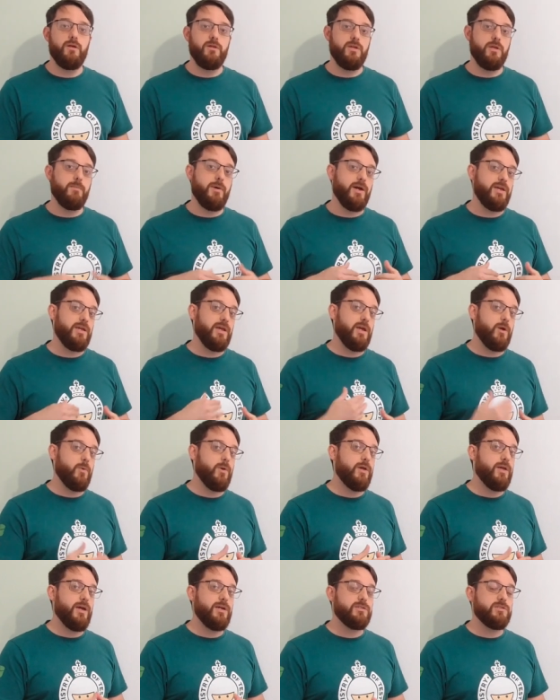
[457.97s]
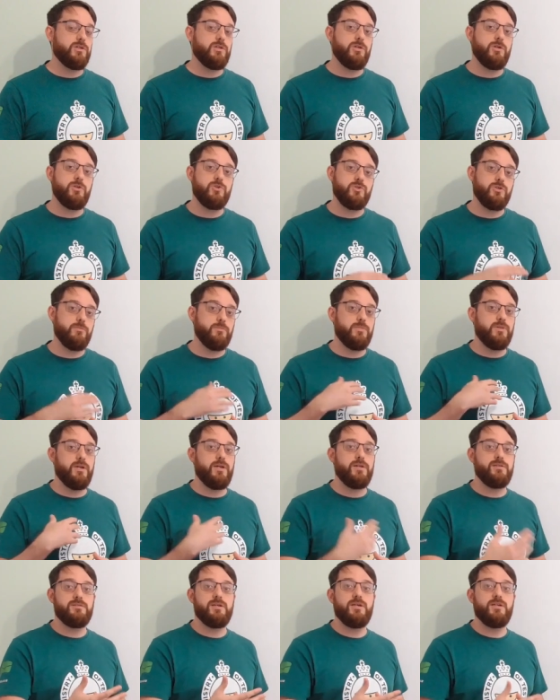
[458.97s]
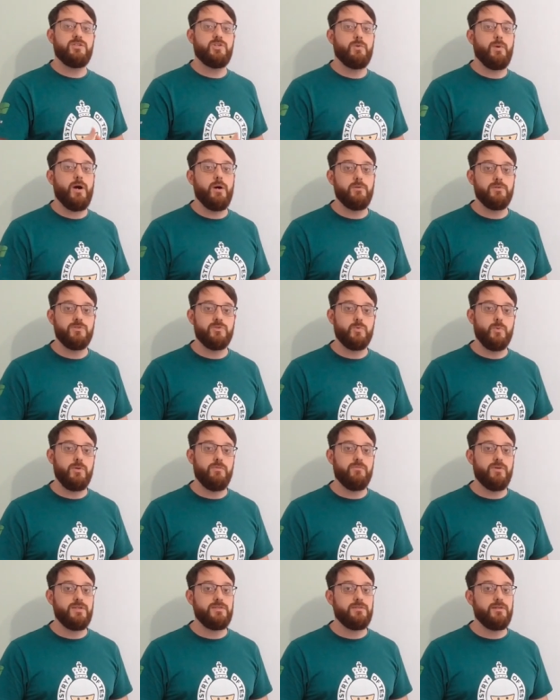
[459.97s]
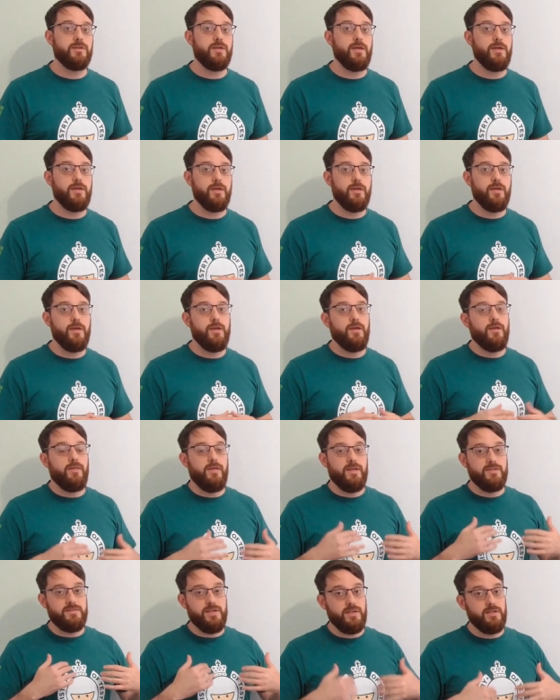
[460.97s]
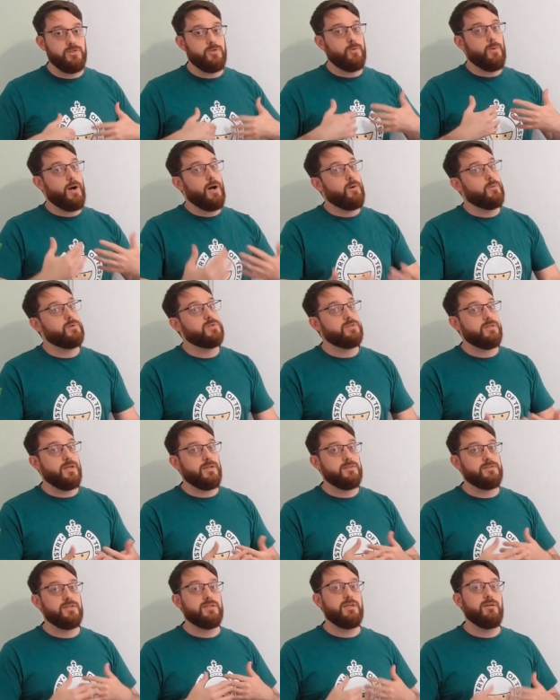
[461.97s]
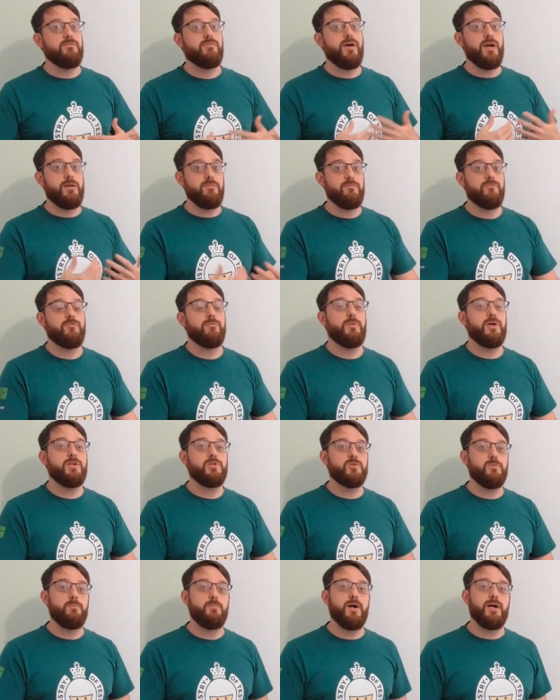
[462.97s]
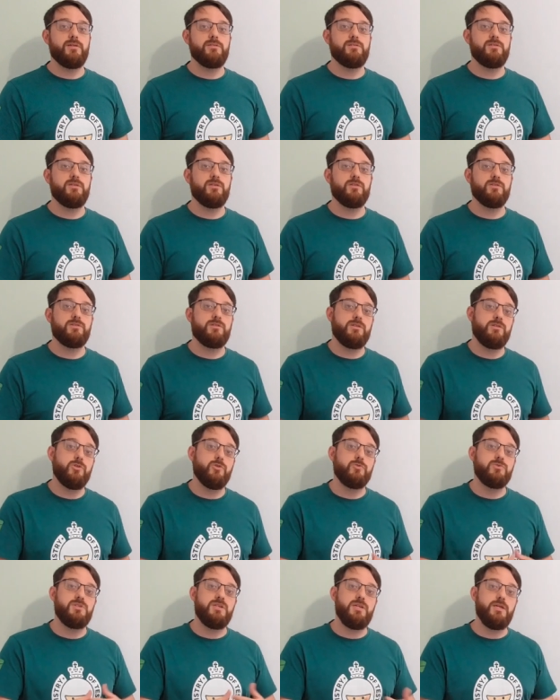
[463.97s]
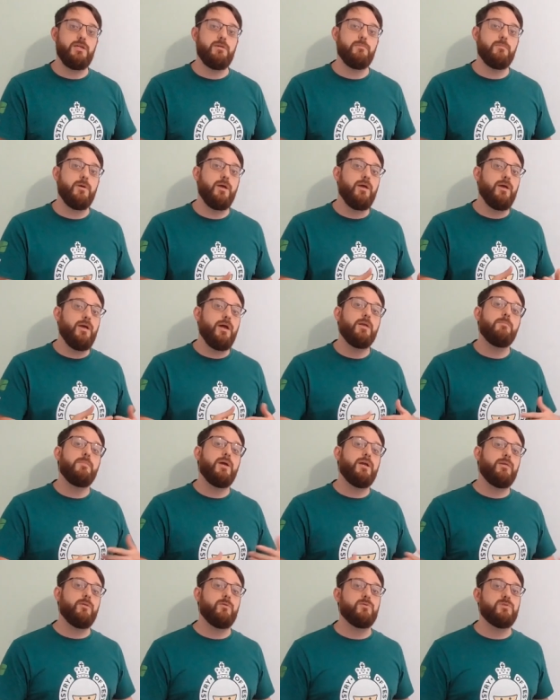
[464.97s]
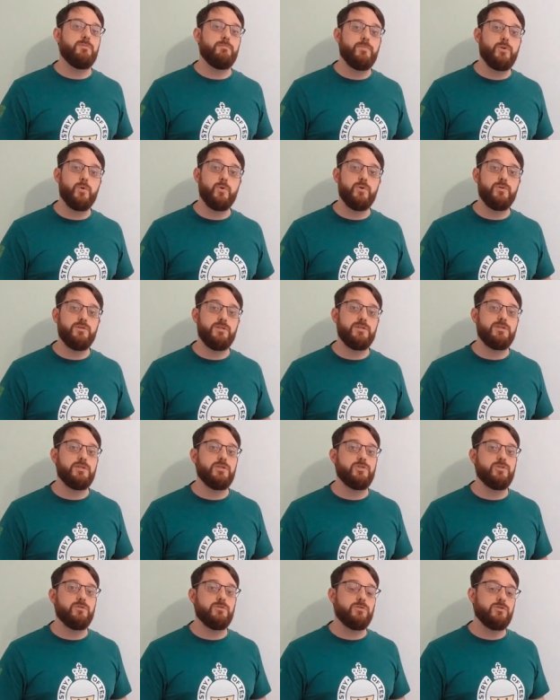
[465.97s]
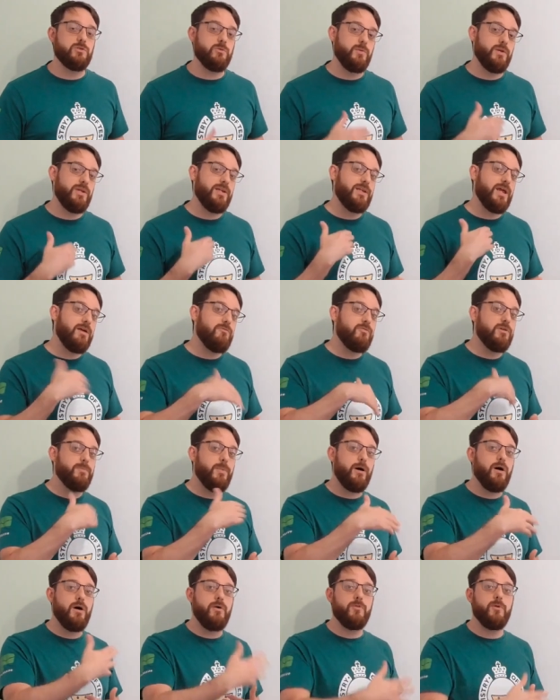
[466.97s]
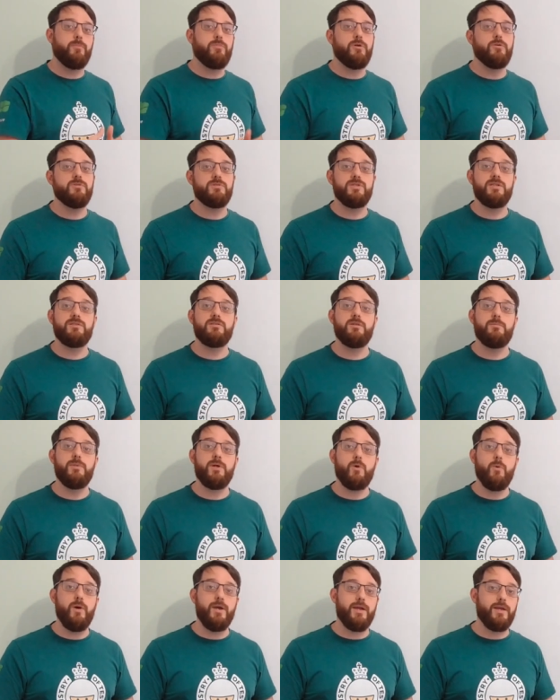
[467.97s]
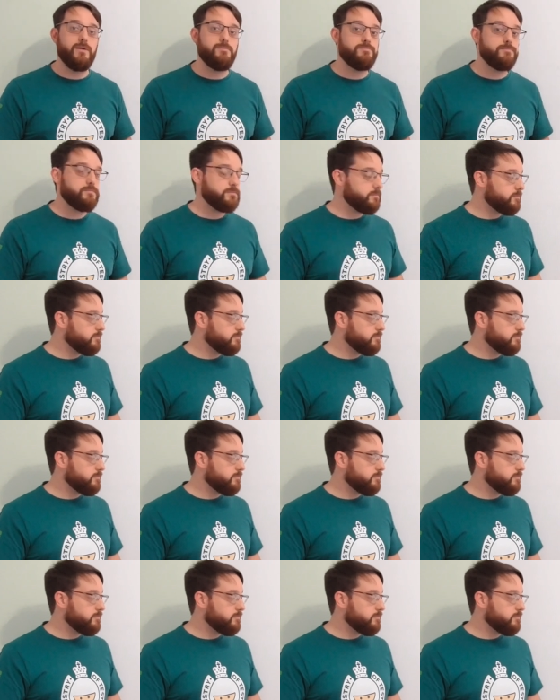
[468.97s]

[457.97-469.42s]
You might get quick execution, but then it takes you hours to investigate. It takes you hours then to give that information back to your team and make those important decisions. So we need every part of the process to be quick.